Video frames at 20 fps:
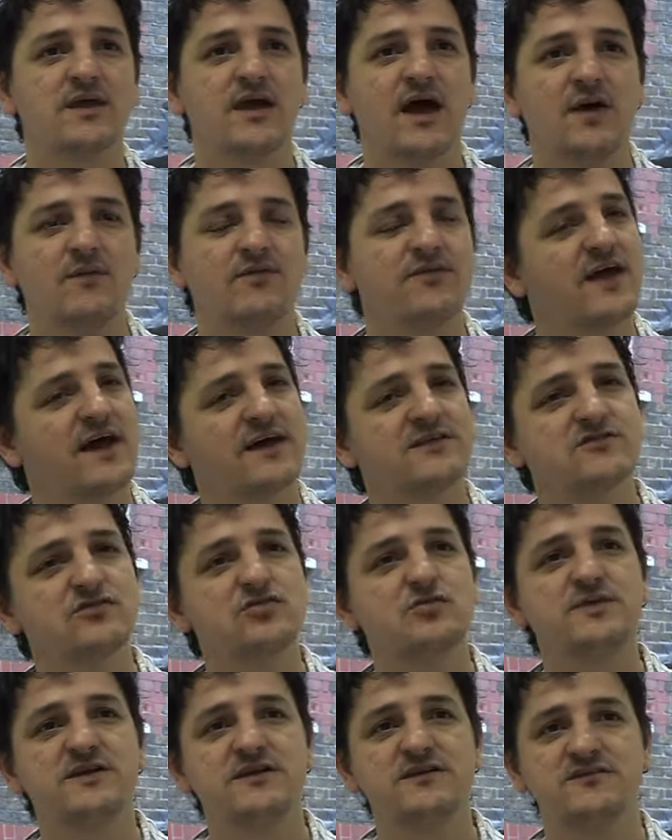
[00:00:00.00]
And that's
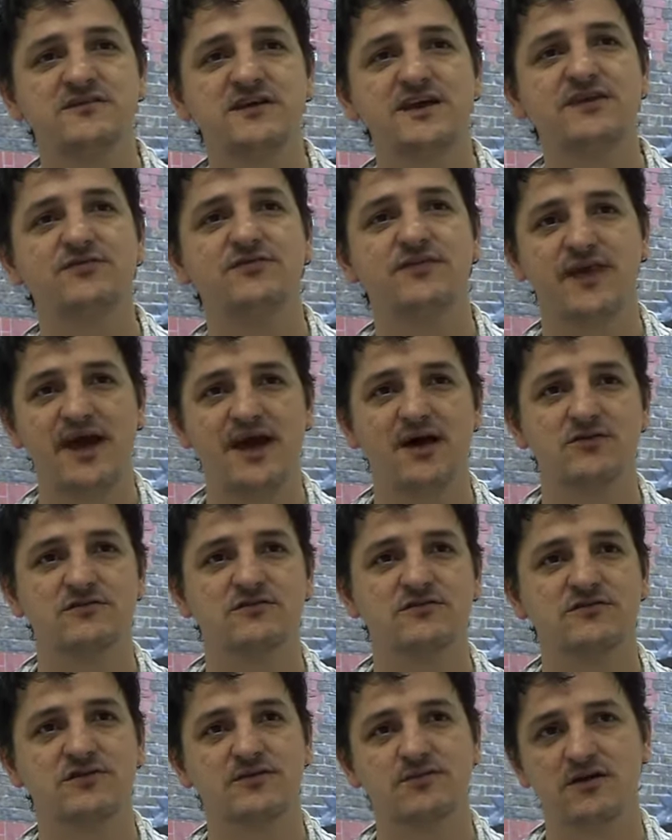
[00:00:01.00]
all been achieved without
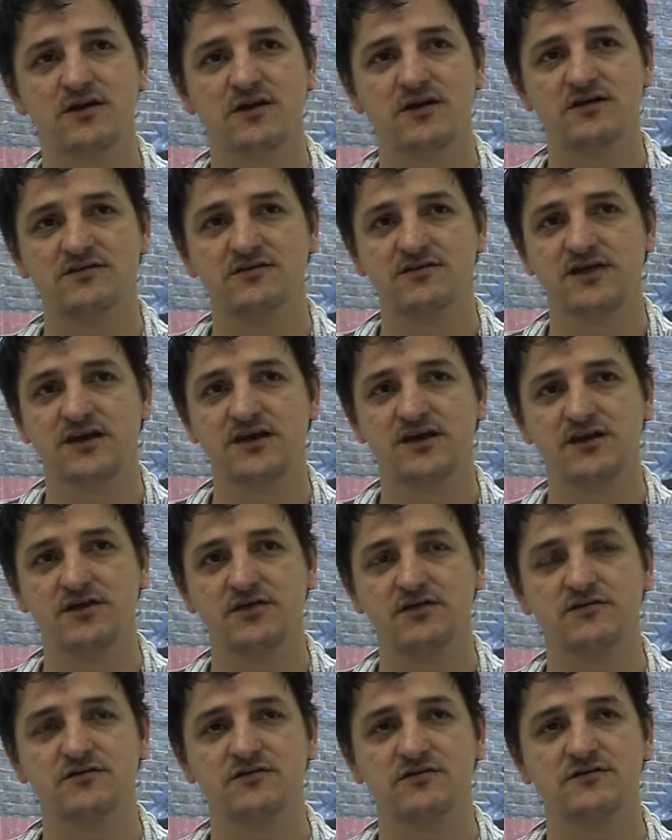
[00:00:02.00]
criminalizing any
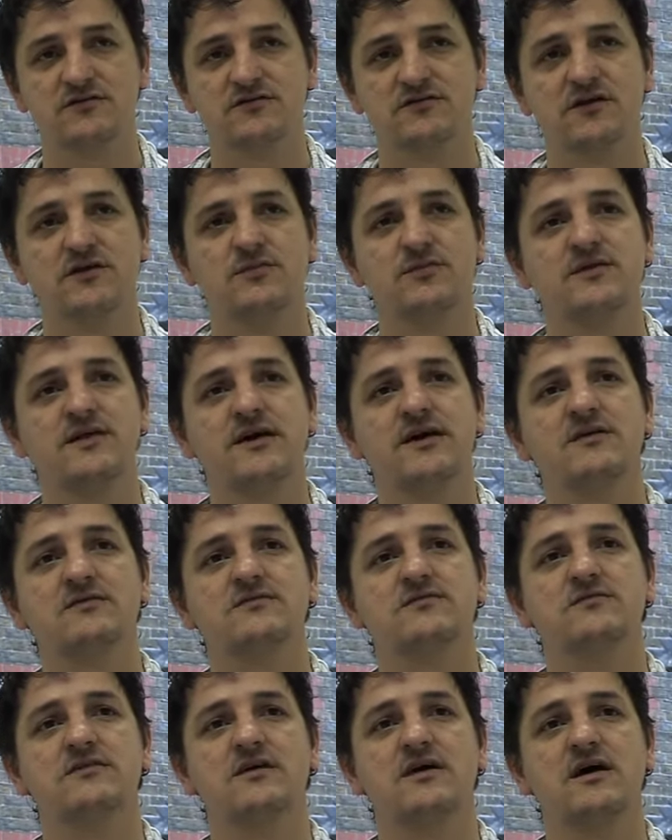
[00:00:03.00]
users and
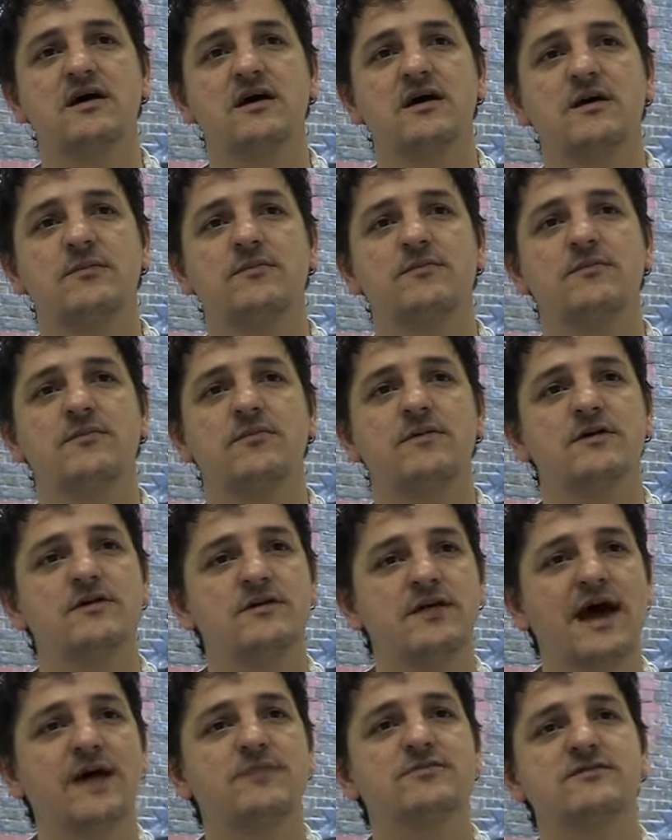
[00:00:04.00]
without
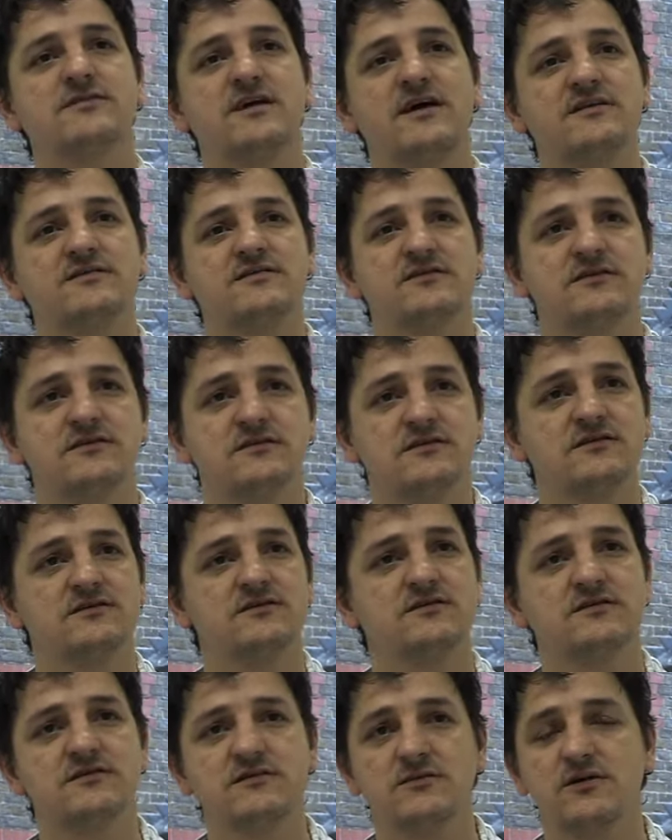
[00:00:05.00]
abdicating
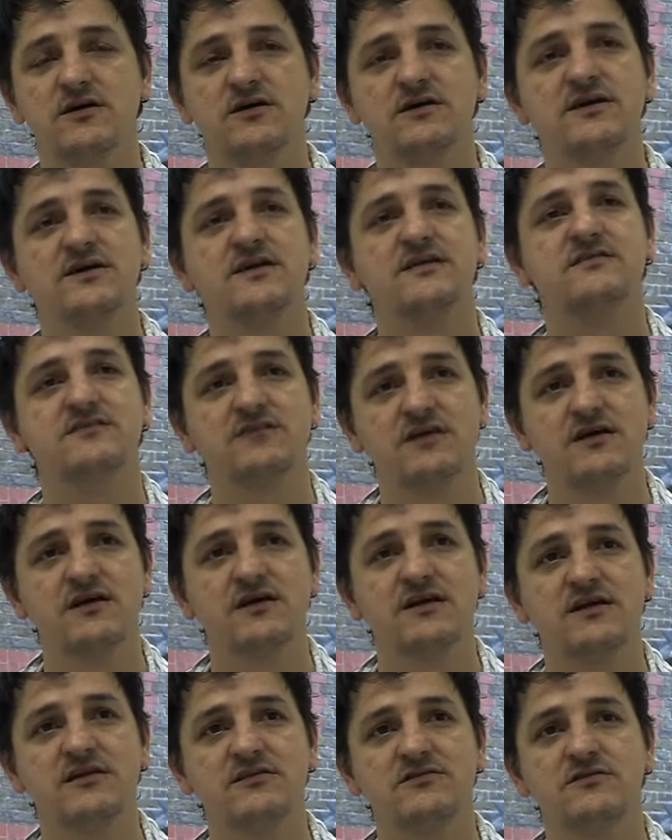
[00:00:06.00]
the market
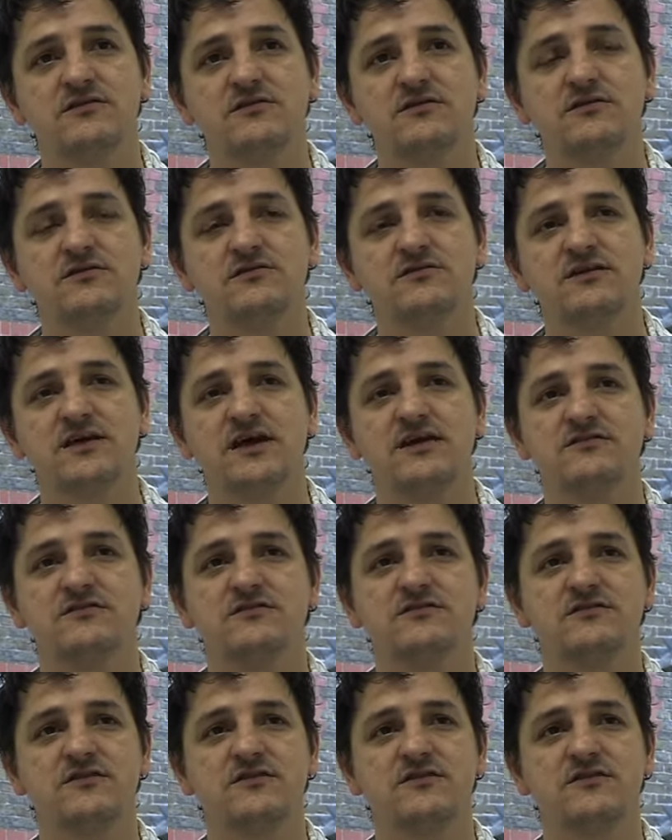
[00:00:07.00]
entirely to gangsters.